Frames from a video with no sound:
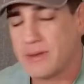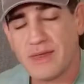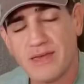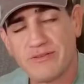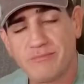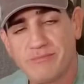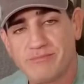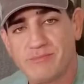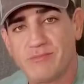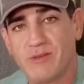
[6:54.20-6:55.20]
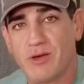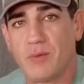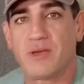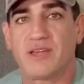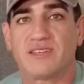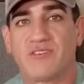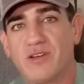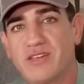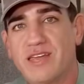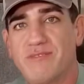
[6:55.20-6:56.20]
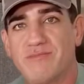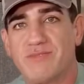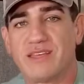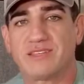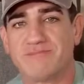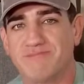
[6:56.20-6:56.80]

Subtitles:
have it. Hope you guys have a great day. Thanks.